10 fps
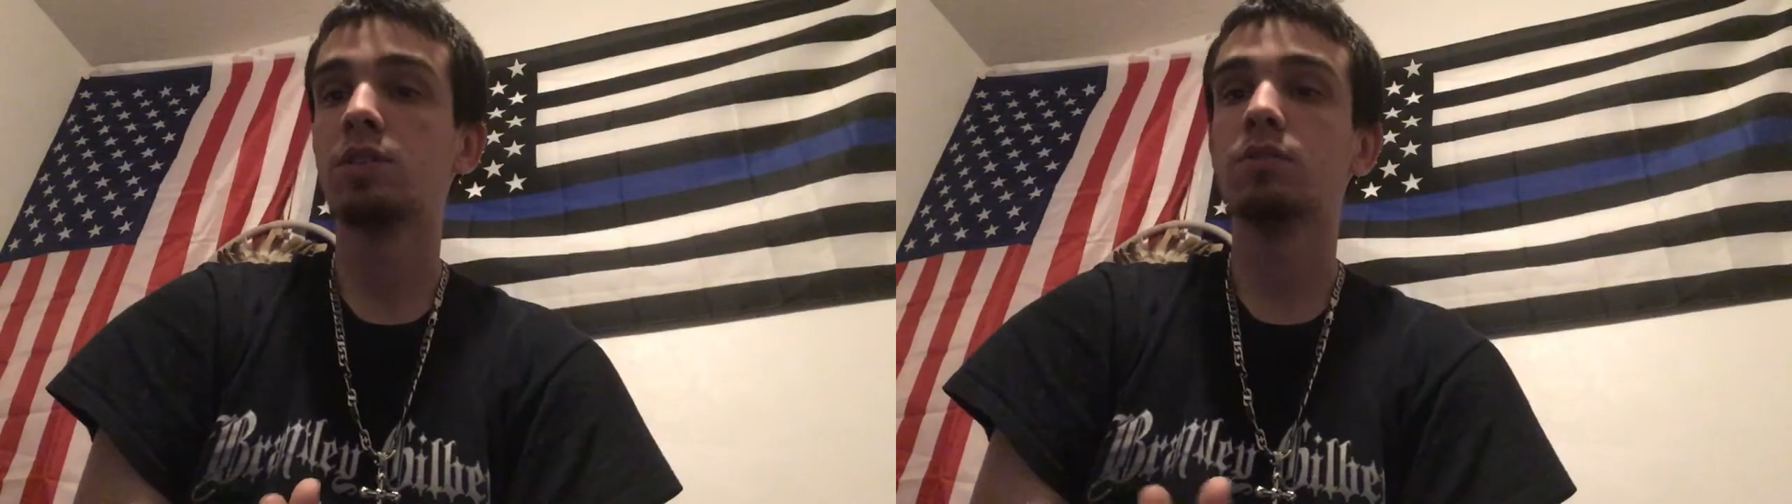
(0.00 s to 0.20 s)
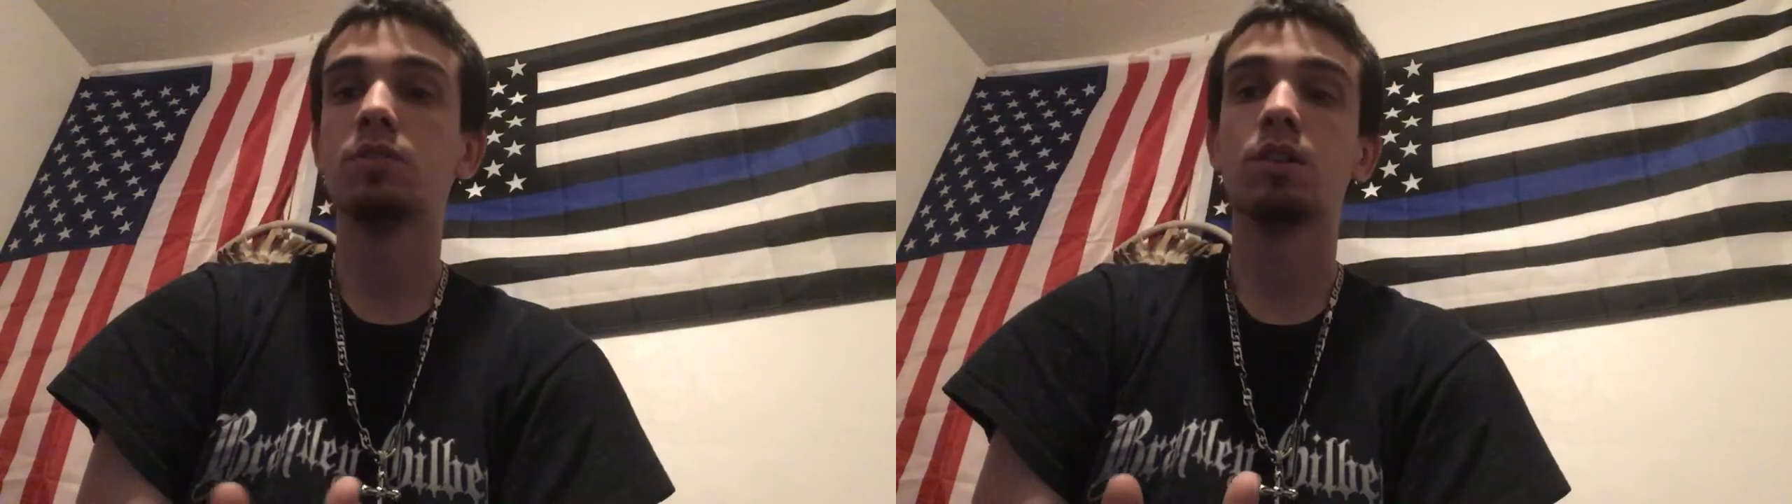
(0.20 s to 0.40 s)

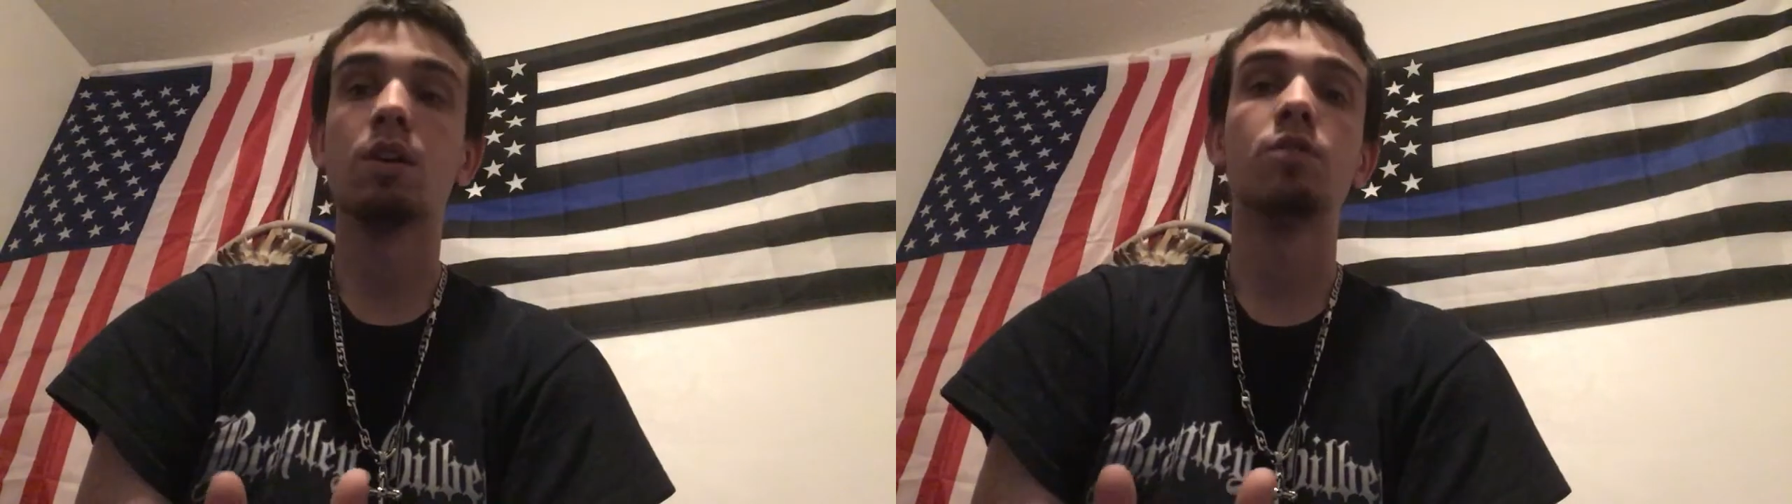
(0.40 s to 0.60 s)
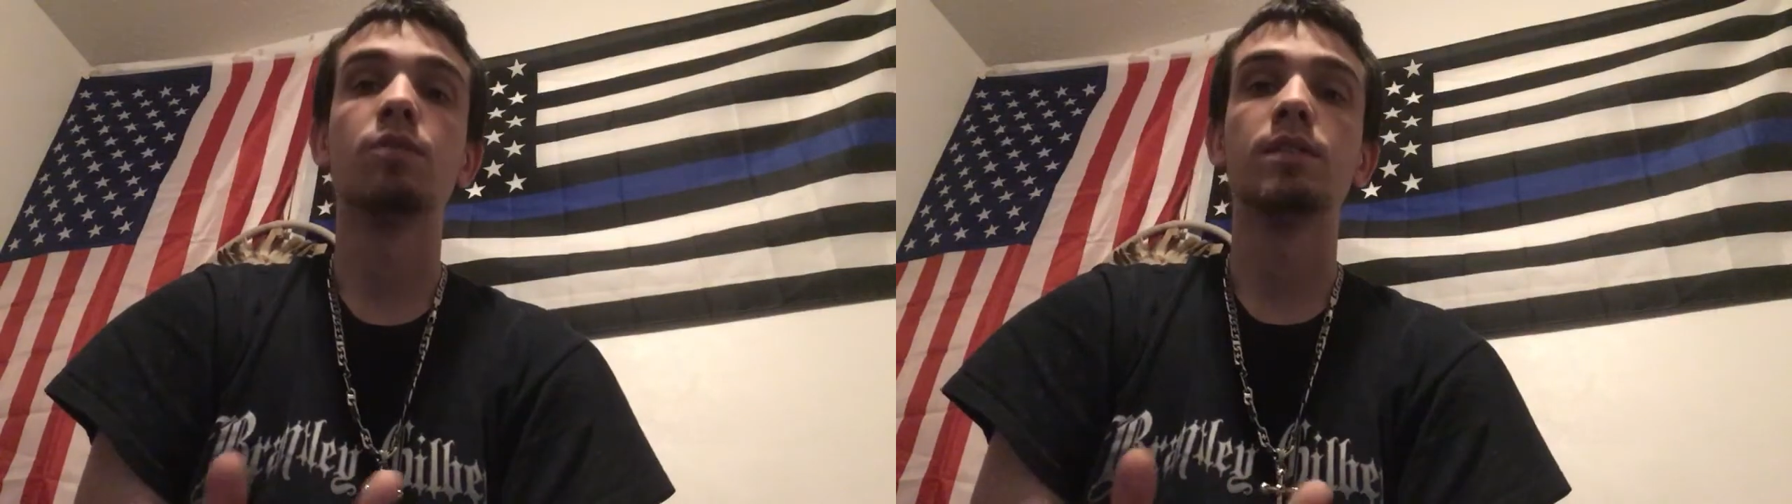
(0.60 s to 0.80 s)
She was
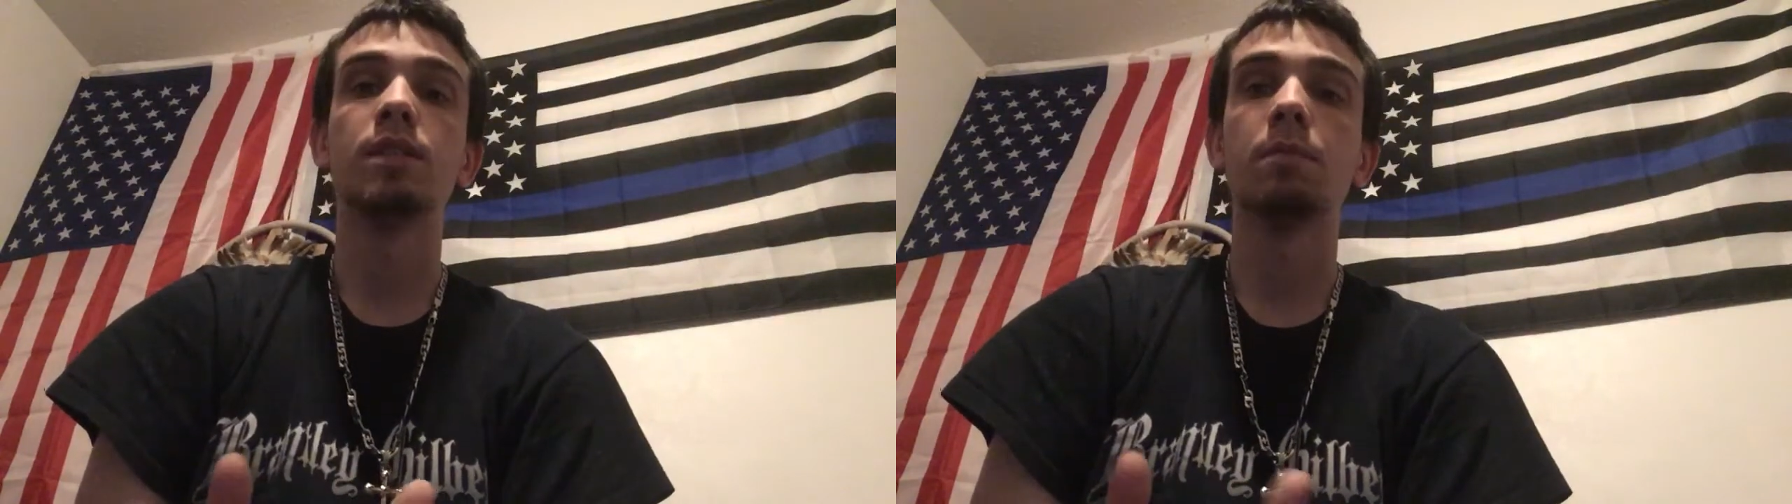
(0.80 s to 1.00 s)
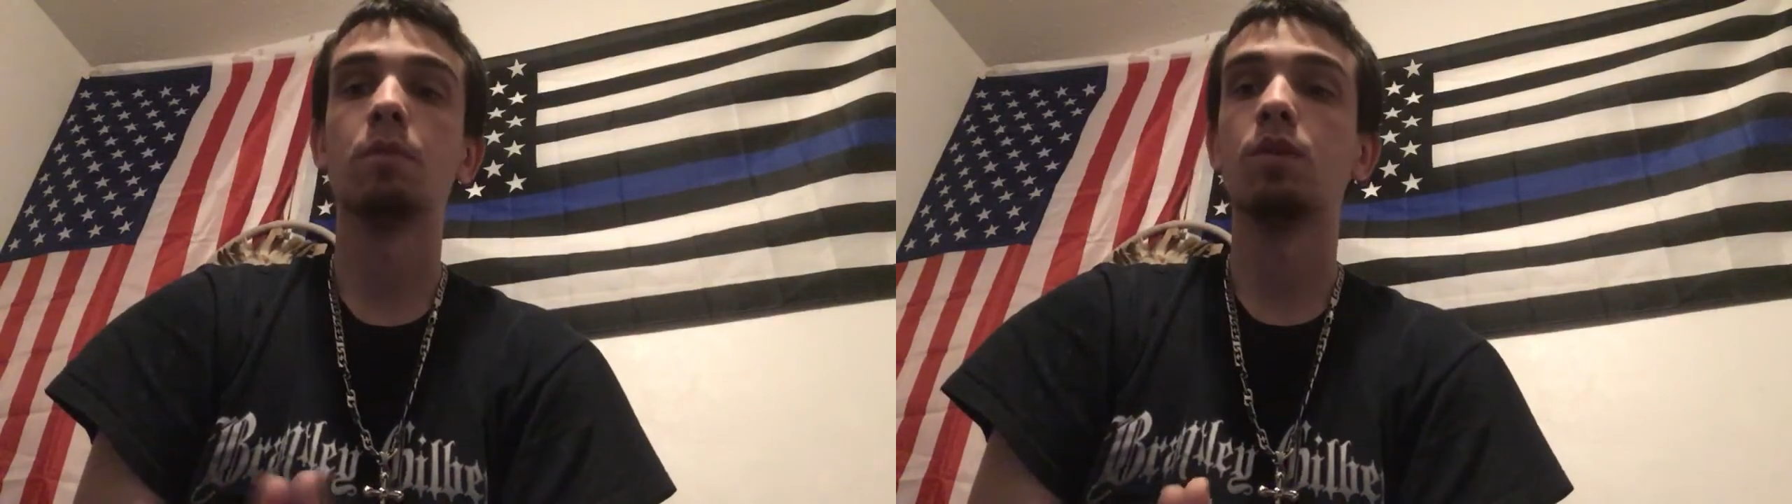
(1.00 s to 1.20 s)
charged with
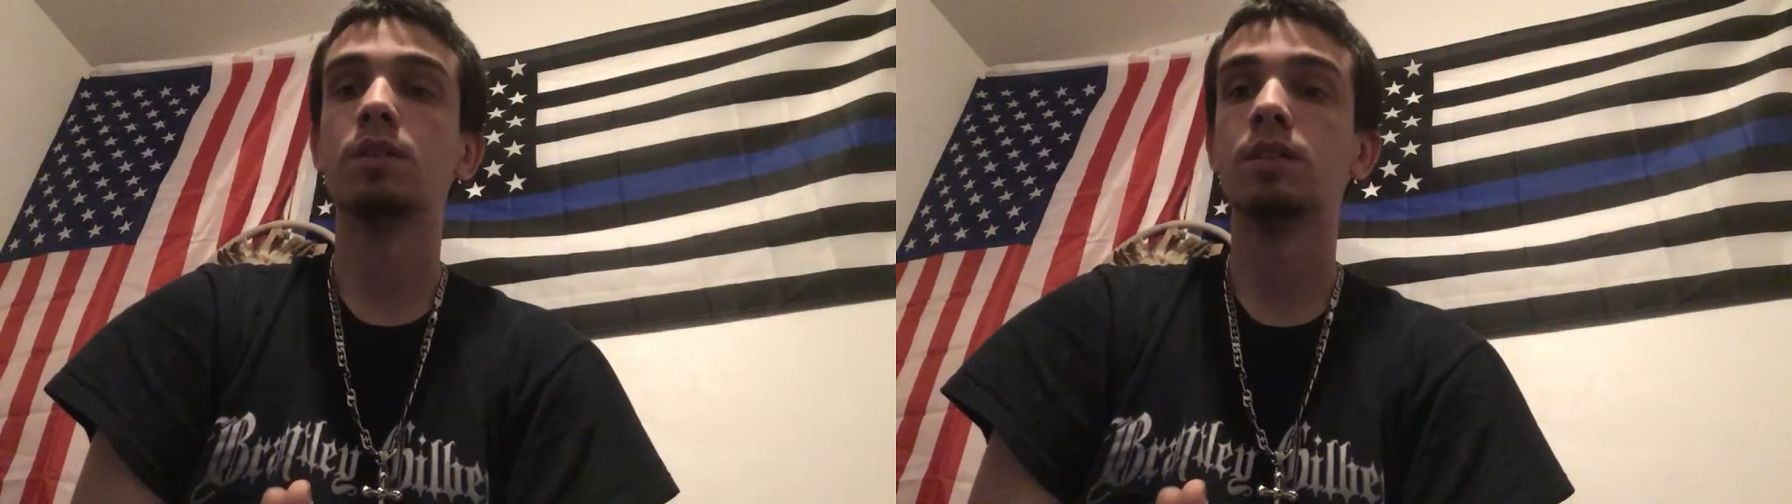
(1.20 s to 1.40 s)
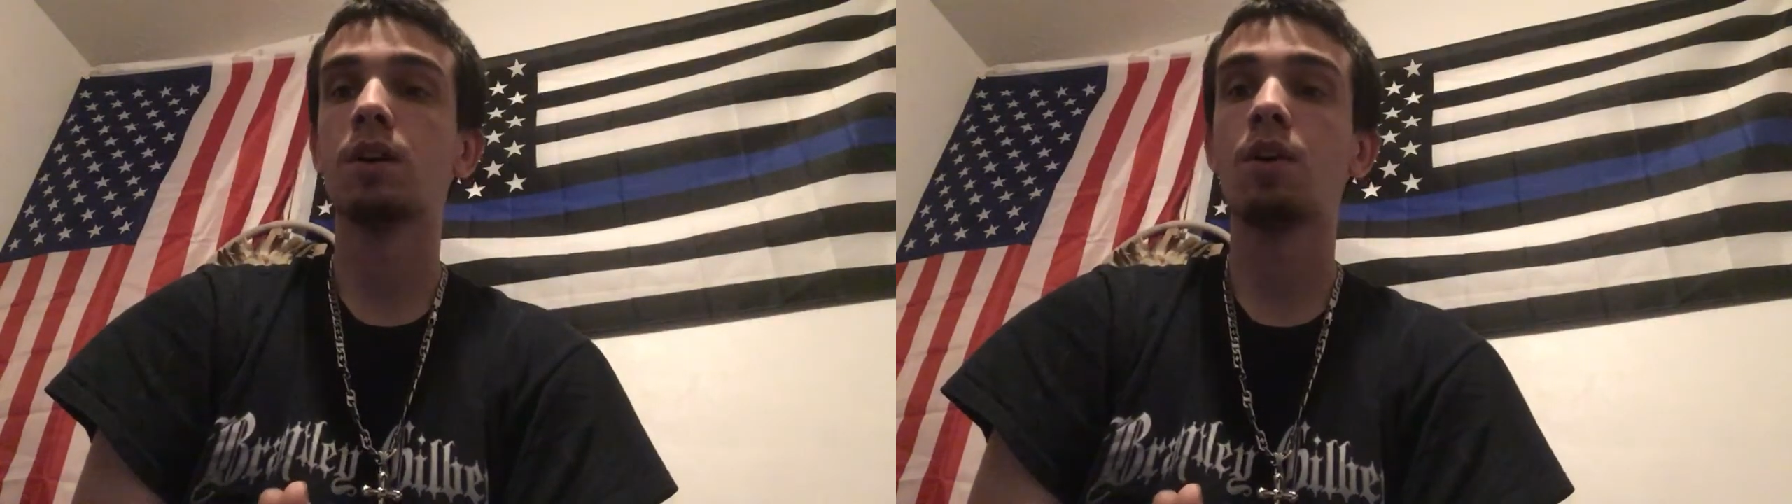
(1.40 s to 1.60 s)
simple
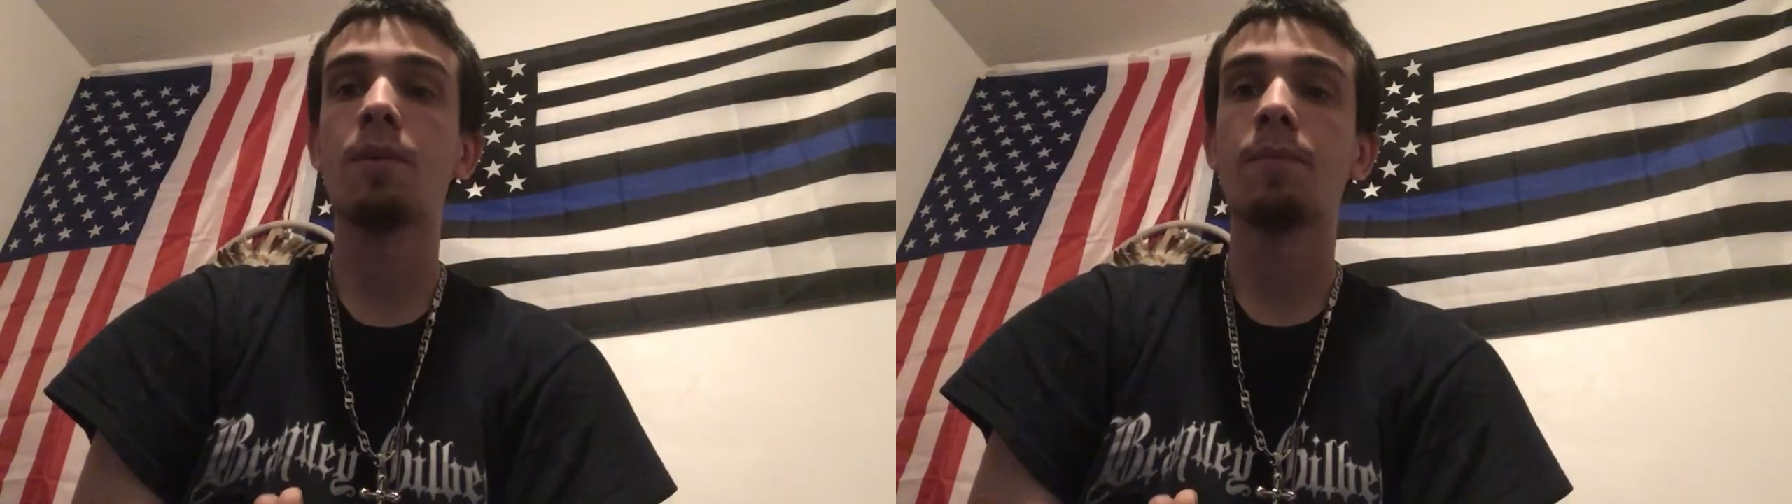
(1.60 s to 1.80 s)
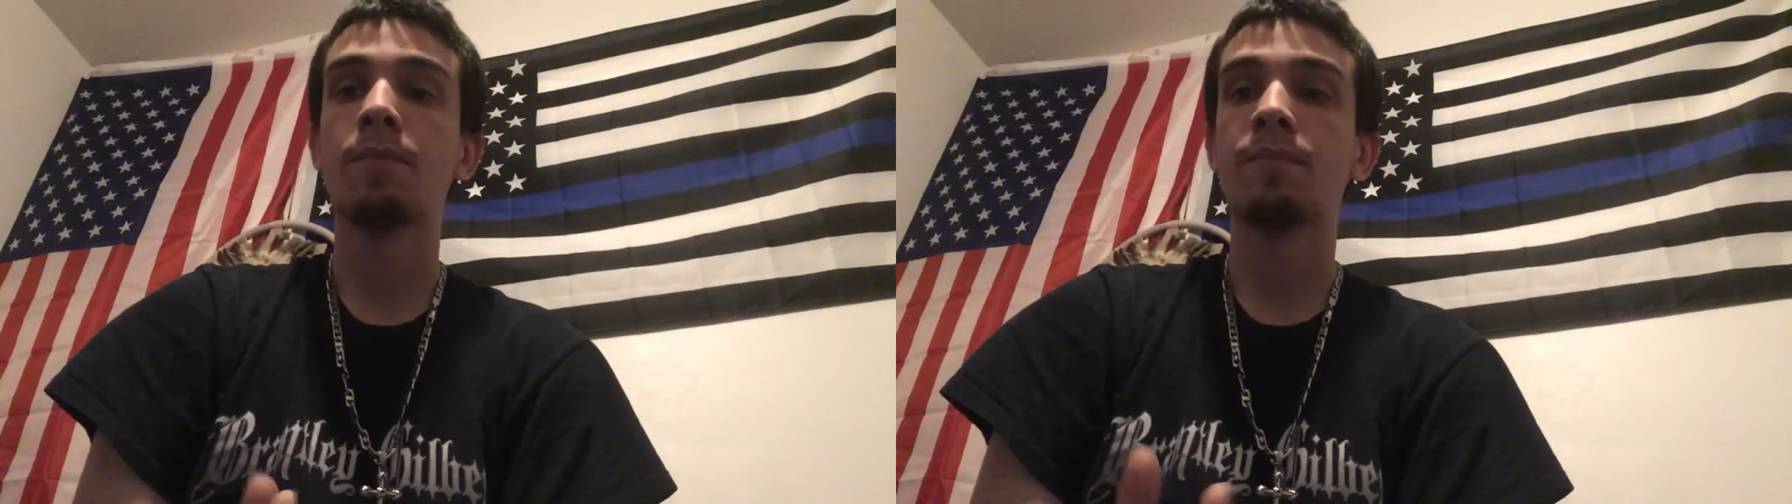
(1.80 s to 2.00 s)
assault